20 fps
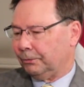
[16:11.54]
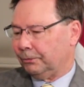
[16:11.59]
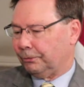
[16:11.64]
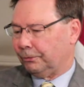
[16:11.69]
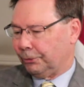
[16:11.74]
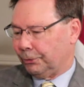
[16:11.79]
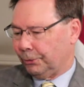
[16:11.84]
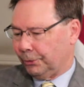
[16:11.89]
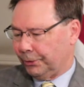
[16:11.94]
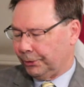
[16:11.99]

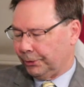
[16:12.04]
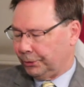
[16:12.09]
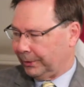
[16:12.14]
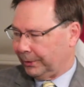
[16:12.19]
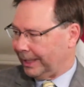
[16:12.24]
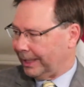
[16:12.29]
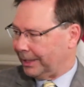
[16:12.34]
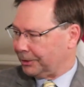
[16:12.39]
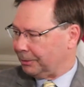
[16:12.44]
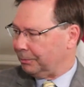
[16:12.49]
through the
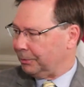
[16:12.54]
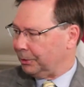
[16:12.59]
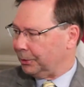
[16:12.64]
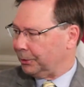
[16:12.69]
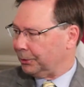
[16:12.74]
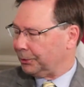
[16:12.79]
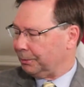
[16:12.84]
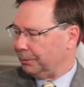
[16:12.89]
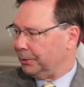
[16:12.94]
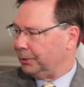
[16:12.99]
2000
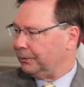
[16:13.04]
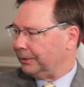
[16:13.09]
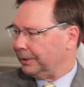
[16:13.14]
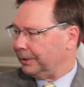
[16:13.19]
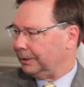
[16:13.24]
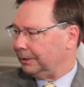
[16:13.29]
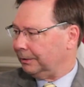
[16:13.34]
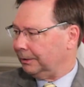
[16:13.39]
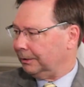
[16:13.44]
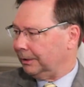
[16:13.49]
Mules
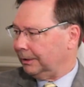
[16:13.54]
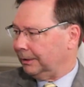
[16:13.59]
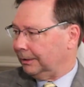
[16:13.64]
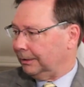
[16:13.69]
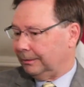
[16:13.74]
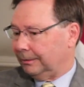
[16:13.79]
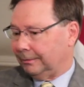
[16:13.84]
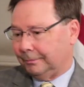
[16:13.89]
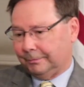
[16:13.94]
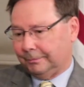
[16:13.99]
movie,
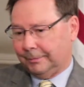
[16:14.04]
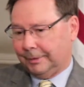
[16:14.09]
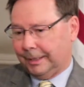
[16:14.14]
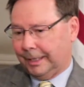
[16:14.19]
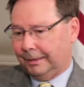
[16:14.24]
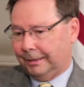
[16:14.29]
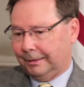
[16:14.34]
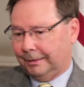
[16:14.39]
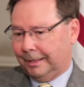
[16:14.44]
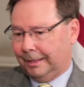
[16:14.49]

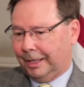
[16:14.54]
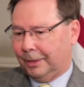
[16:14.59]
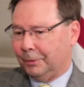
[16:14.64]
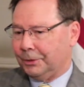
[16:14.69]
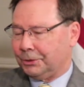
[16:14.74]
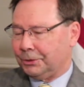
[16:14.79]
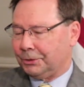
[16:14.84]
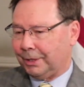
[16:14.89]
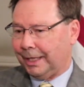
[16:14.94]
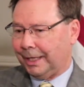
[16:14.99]
I
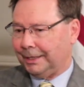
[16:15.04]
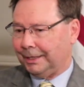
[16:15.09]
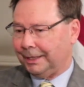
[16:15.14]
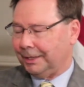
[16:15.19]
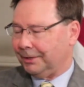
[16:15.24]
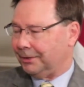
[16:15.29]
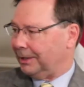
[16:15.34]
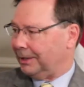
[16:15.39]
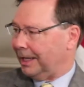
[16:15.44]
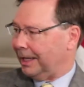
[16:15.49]
would try to
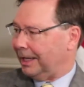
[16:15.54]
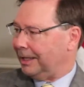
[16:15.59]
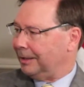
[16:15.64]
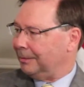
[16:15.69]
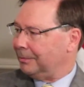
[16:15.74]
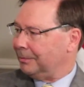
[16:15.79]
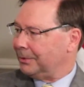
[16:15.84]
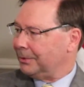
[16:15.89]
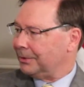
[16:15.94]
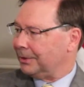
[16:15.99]
get the
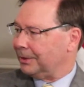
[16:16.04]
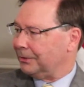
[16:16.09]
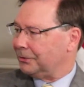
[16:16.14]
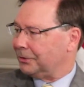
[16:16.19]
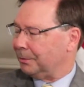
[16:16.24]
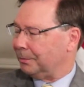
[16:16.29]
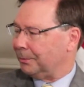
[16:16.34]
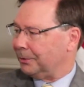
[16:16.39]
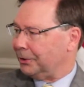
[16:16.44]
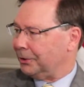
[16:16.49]
names of
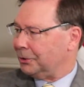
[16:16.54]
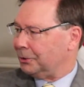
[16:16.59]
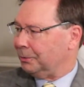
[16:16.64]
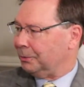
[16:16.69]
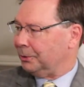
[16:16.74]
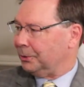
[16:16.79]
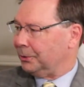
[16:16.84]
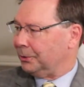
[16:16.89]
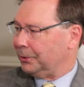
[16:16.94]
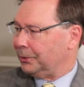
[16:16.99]
some of these
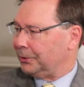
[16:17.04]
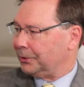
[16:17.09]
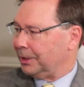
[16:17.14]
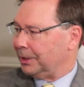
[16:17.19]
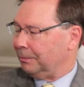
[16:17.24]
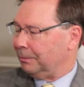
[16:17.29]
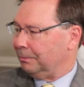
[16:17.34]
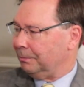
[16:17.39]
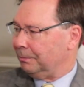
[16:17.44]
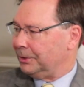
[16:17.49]
mules
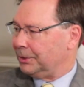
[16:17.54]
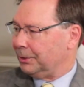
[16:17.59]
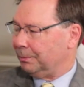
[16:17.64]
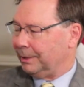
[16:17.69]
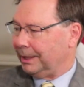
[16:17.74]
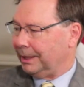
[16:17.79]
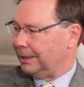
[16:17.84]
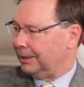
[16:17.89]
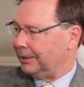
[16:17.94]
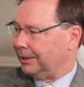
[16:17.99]
and
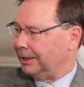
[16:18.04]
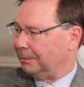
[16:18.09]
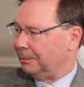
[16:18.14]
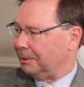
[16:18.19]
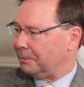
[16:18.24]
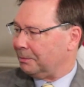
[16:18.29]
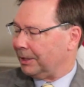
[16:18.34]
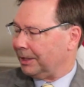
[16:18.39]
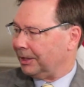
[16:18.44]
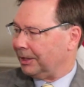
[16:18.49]
subpoena them
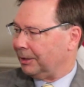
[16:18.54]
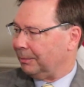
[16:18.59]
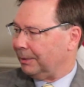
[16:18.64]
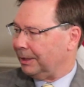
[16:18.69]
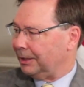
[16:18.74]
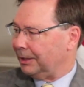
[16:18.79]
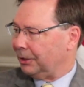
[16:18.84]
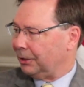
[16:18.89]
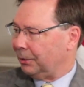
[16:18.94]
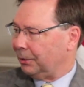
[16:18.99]
and bring them
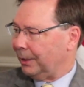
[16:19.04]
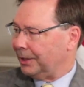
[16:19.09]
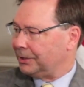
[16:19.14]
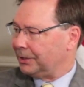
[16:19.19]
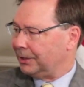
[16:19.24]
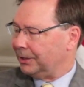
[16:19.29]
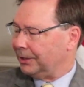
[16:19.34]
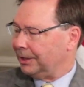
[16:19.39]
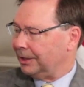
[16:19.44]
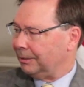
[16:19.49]
in to
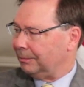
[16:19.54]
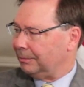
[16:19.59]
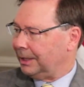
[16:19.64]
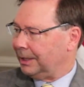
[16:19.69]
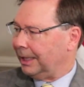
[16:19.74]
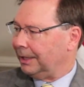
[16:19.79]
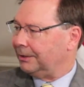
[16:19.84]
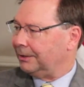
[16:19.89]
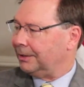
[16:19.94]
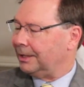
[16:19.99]
question them,
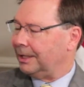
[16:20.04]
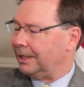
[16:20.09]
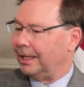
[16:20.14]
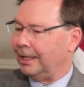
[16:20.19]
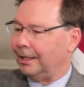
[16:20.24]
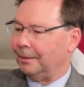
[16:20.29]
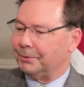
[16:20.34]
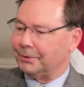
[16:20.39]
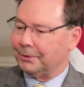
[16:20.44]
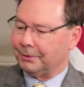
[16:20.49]
get the
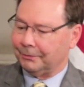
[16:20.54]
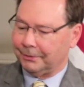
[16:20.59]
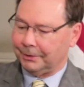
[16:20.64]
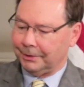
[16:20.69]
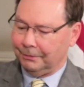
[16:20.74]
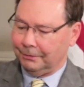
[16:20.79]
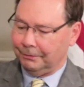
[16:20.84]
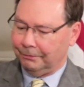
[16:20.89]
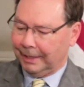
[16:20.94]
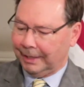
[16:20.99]
names of
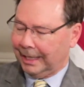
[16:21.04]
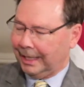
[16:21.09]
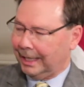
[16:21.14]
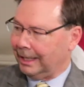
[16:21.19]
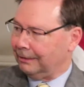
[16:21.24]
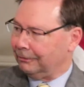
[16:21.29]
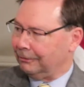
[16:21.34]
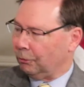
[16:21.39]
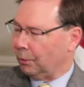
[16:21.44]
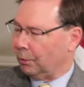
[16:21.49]
the
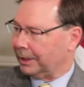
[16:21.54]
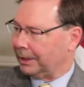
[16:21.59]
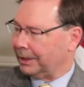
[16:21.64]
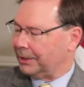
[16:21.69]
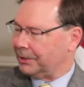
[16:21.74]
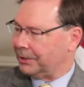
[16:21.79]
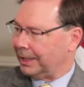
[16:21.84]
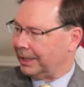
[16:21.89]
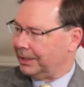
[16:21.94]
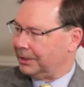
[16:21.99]
5
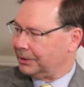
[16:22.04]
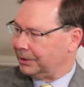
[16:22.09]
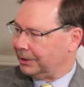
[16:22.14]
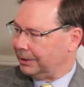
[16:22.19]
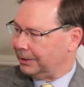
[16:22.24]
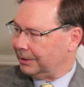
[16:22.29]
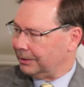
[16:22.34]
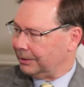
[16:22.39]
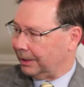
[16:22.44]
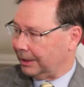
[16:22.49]

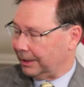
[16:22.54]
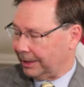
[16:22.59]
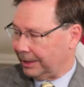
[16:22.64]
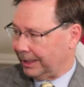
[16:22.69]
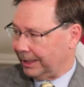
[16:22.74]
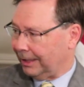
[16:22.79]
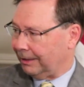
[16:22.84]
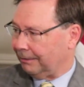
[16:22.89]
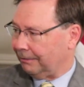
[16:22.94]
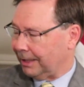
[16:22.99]
organizations
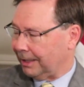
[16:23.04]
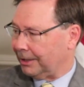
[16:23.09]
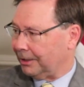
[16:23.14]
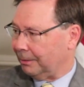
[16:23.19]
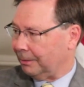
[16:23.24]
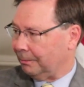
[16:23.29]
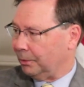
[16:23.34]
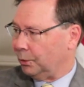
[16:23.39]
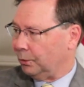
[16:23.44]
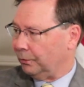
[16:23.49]
unidentified in
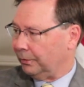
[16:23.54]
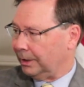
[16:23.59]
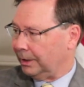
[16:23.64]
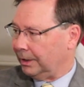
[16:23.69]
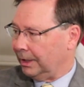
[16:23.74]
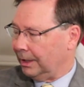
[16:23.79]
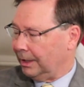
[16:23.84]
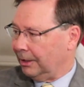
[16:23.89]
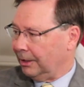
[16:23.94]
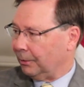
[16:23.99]
the
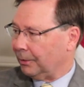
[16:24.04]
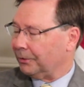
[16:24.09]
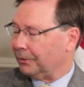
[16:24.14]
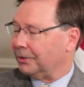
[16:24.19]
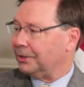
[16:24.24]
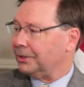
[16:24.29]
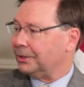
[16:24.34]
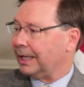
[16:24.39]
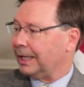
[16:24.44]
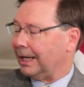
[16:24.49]
movie where
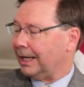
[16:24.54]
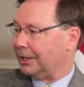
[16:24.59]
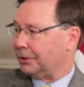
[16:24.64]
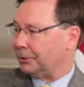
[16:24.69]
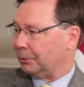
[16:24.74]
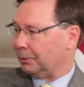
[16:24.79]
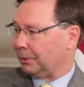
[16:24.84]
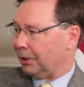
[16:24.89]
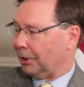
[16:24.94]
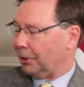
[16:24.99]
these guys
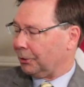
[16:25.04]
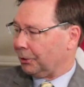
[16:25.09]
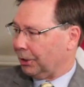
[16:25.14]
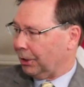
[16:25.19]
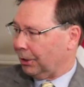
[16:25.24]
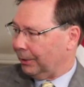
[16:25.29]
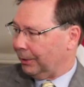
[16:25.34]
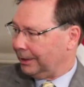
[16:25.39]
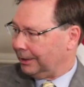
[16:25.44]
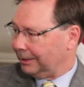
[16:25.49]
were all
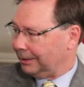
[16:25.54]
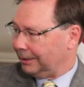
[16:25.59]
going,